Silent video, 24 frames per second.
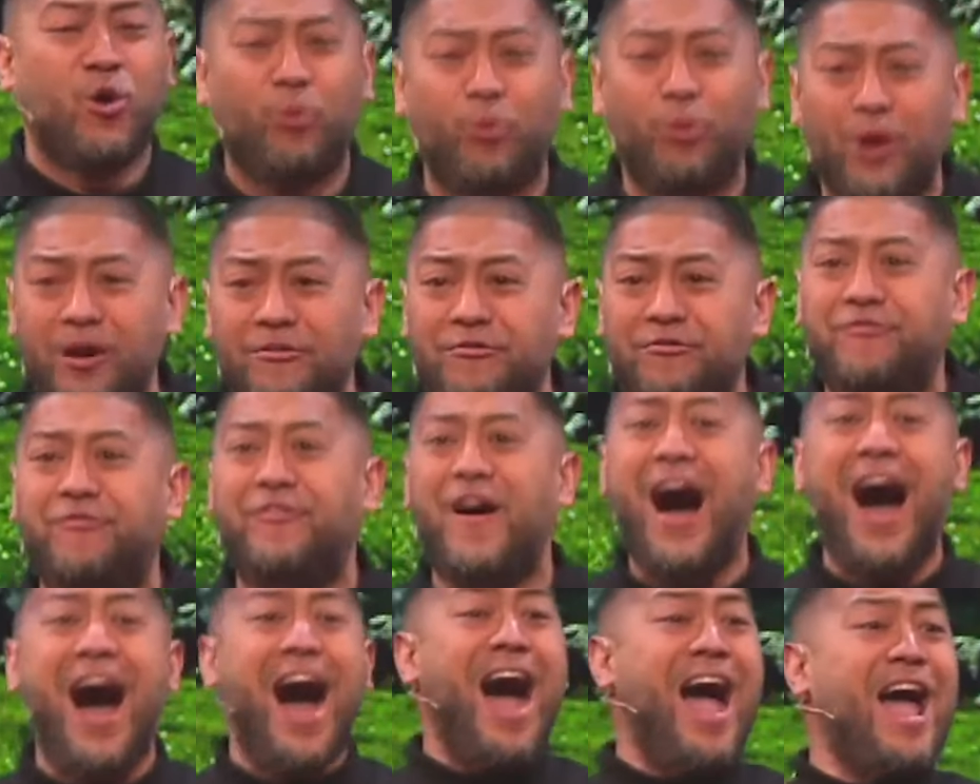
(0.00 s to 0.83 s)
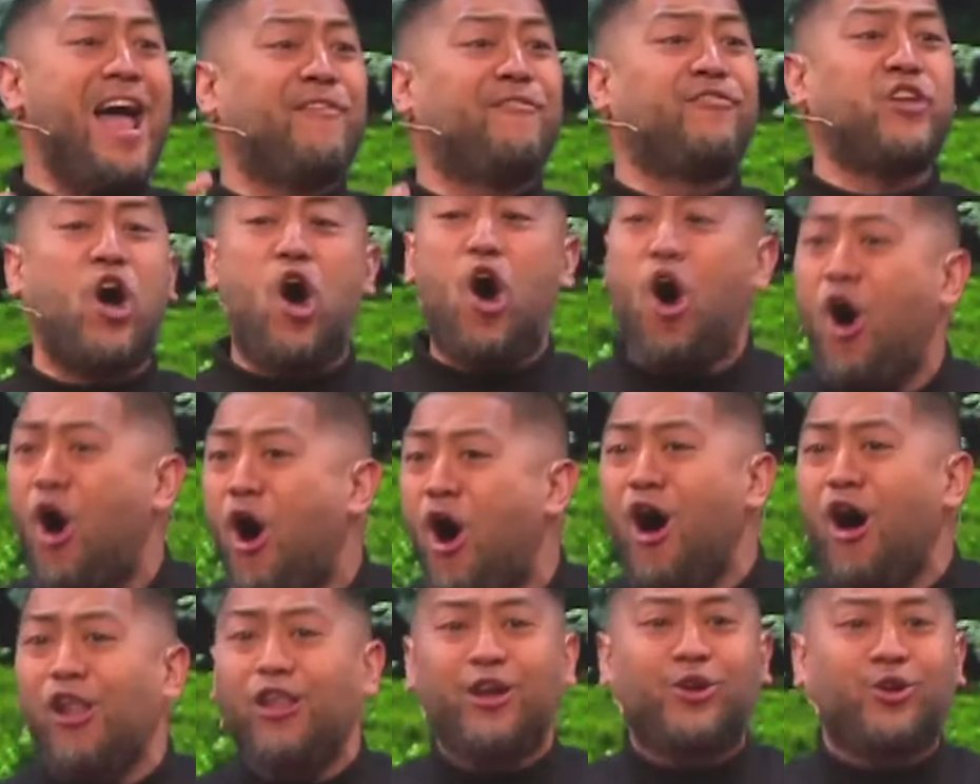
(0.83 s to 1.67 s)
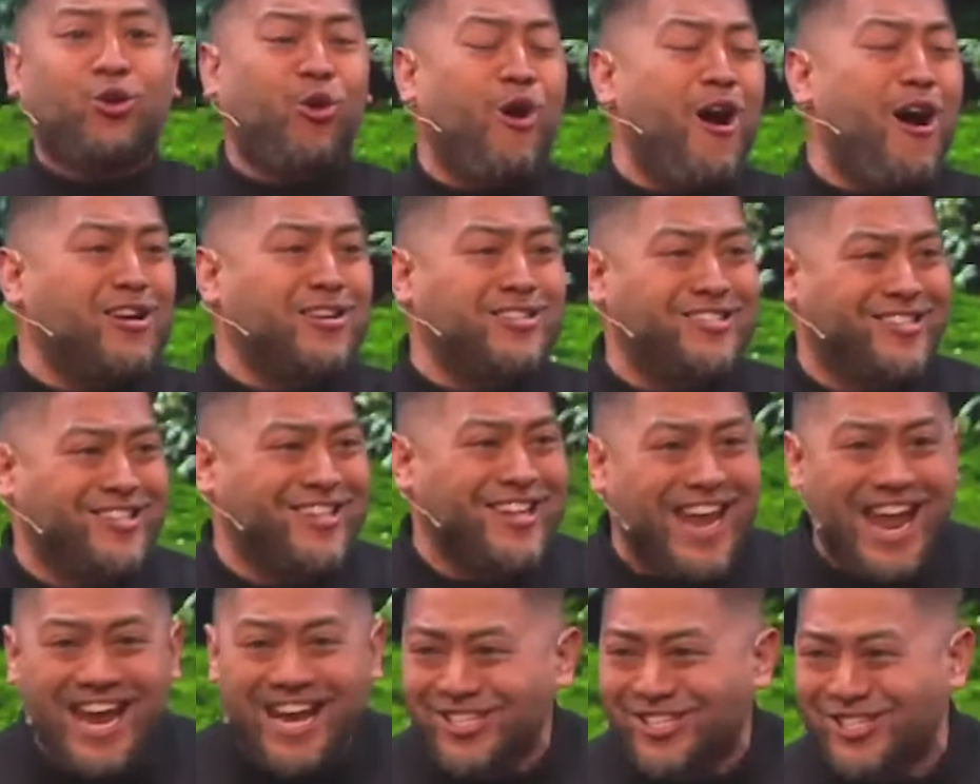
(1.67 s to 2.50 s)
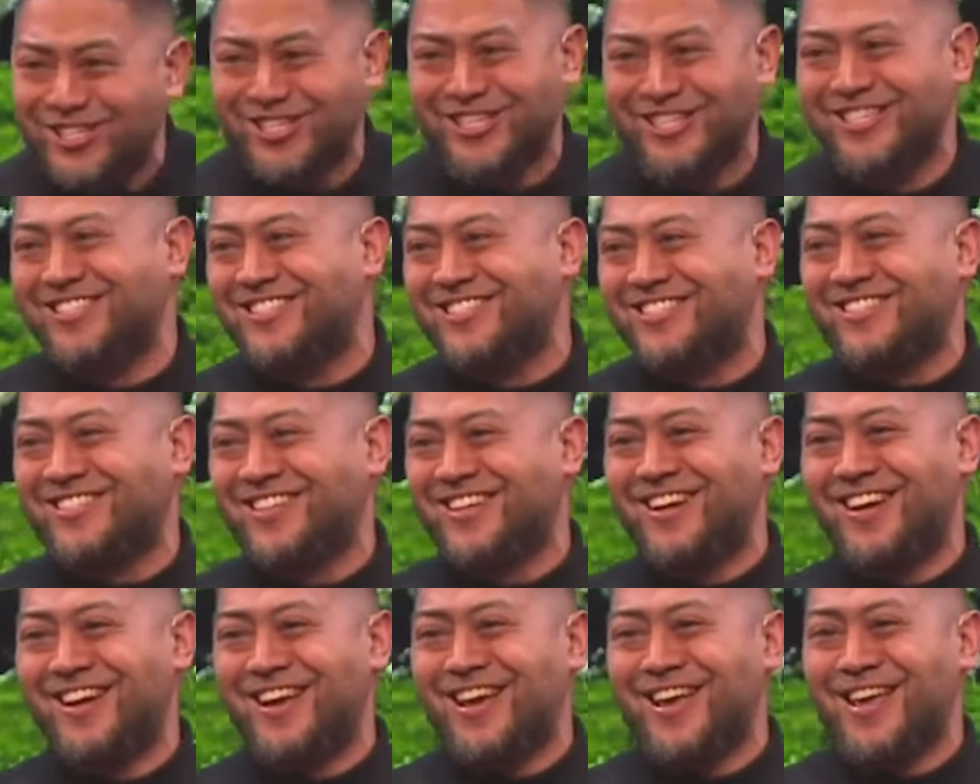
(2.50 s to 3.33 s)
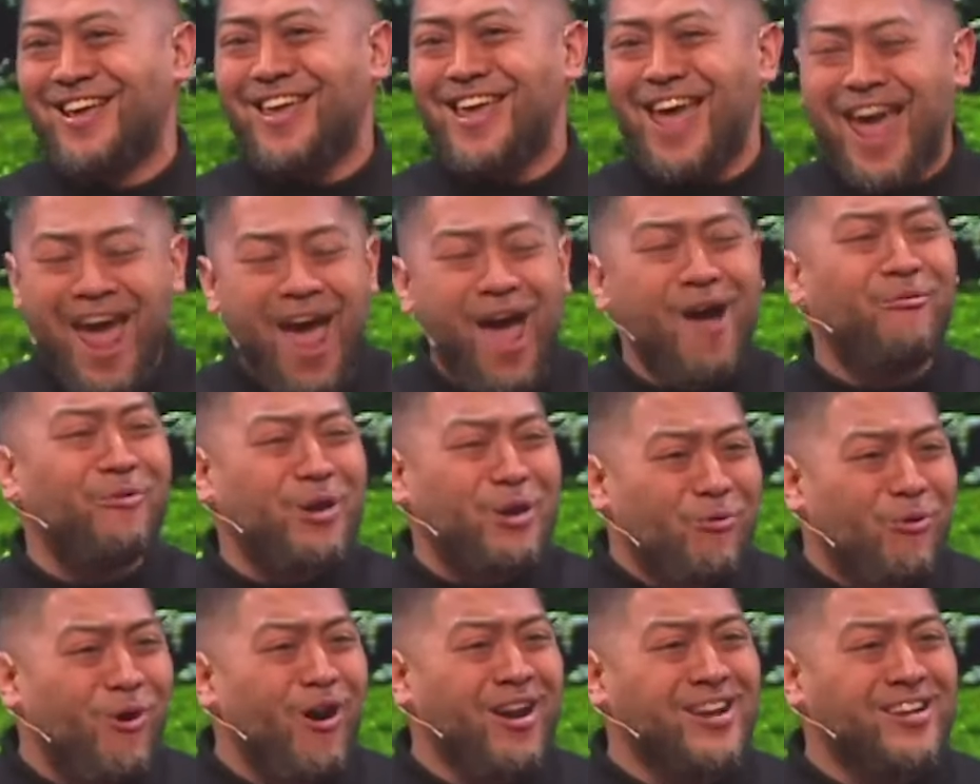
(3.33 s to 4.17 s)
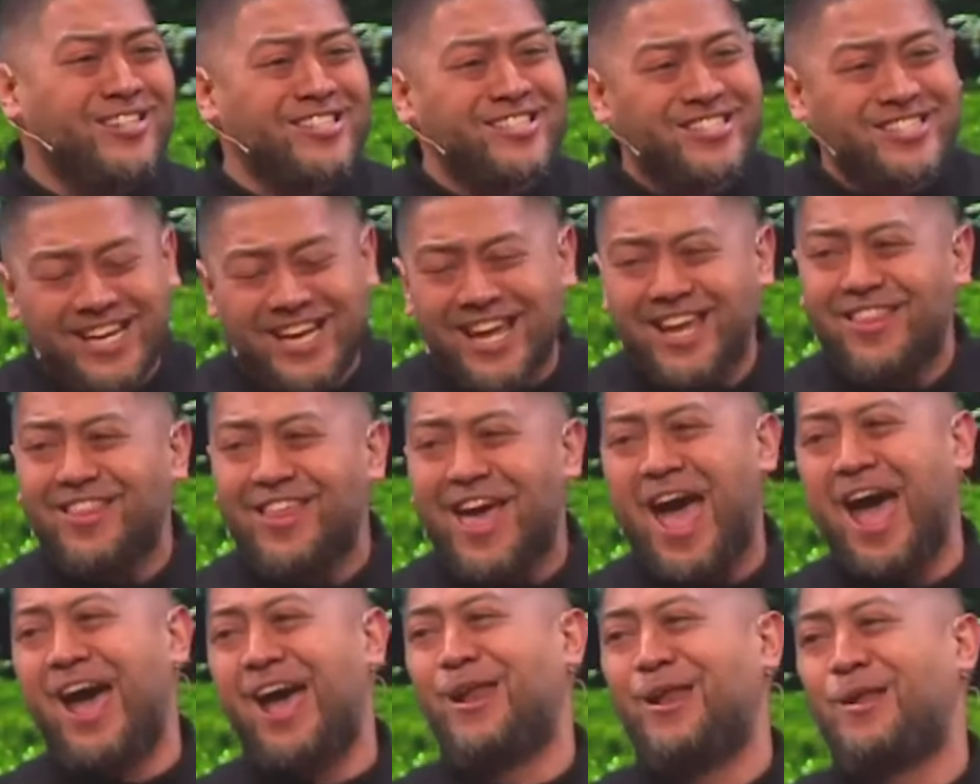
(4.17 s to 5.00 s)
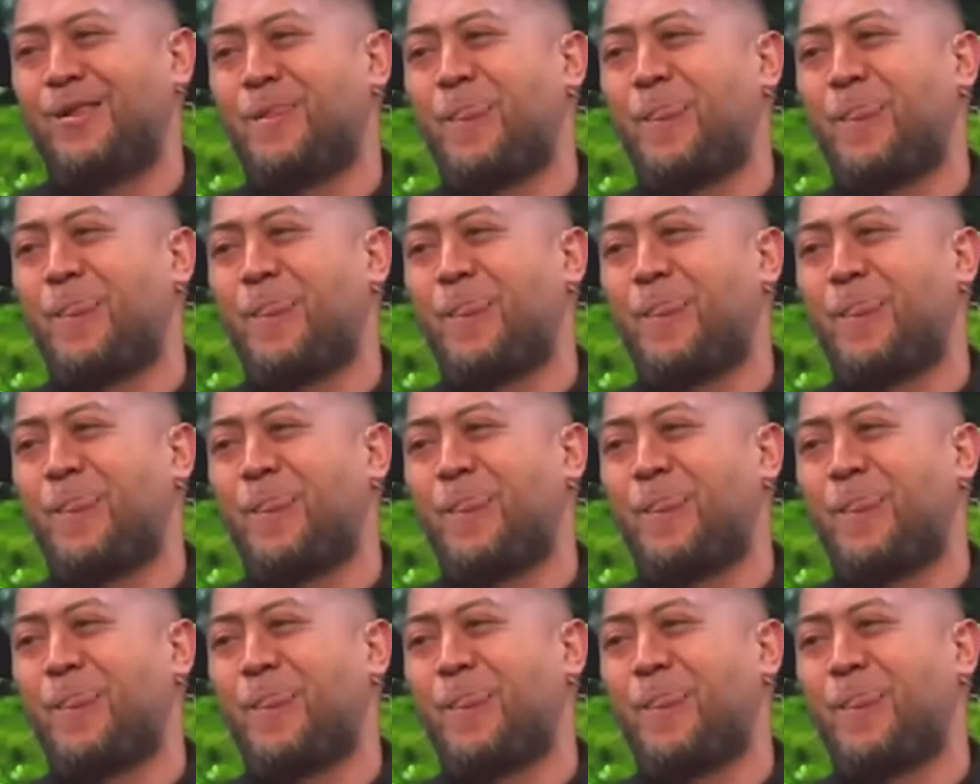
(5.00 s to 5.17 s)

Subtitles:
revived all across the nations? Yeah, we want to see that.